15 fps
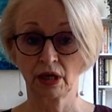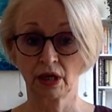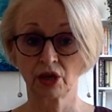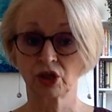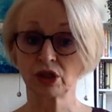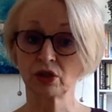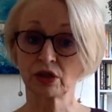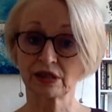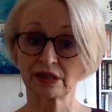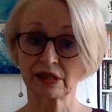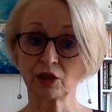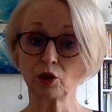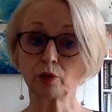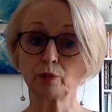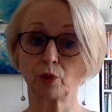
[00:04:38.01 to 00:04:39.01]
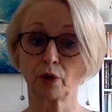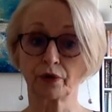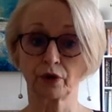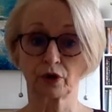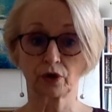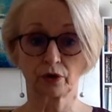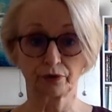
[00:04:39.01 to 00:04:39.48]
She's a single
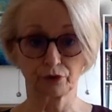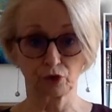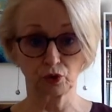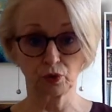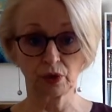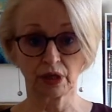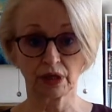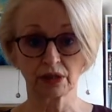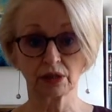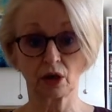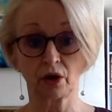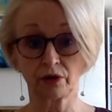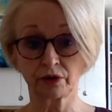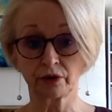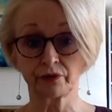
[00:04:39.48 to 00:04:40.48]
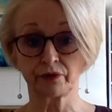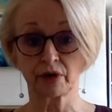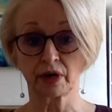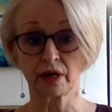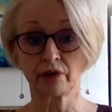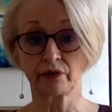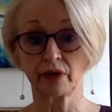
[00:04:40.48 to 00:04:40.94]
mother of 2 kids under
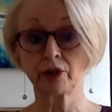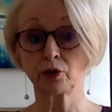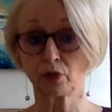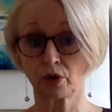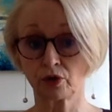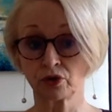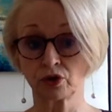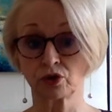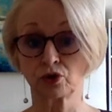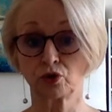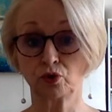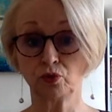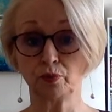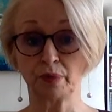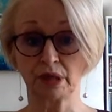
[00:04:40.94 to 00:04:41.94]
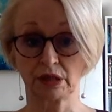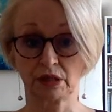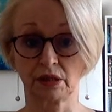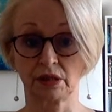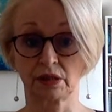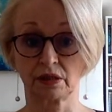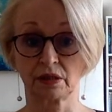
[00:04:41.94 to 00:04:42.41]
5 and runs 2
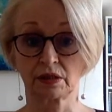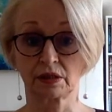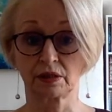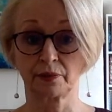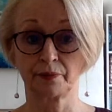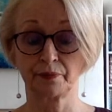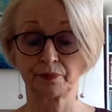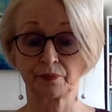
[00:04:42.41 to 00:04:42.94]
businesses.